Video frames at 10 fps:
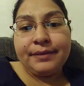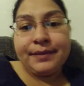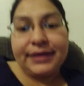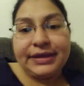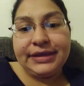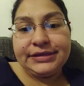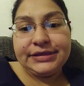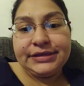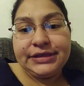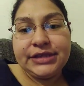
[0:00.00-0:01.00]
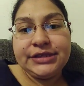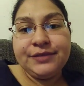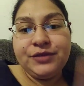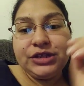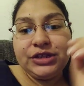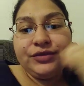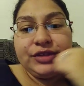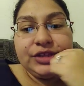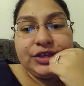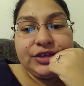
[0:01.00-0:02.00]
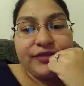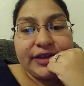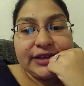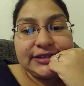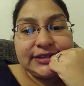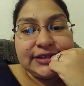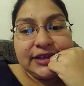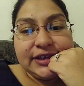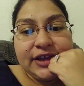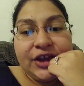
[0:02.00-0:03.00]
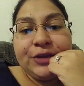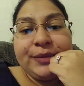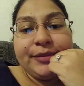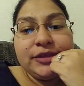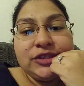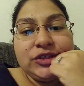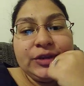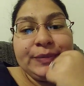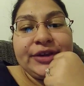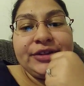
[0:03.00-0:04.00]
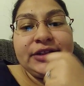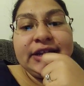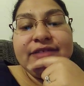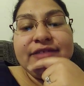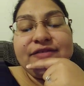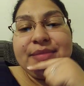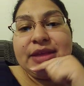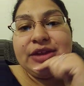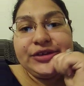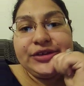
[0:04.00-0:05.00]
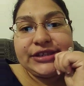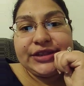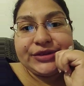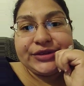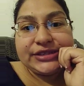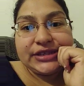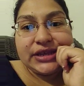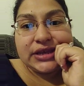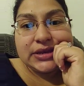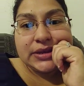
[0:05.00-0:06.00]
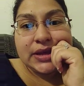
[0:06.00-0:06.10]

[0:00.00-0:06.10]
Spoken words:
But he has some really, really good advice. Are your babies doing better than Native family? I know you said they were sick.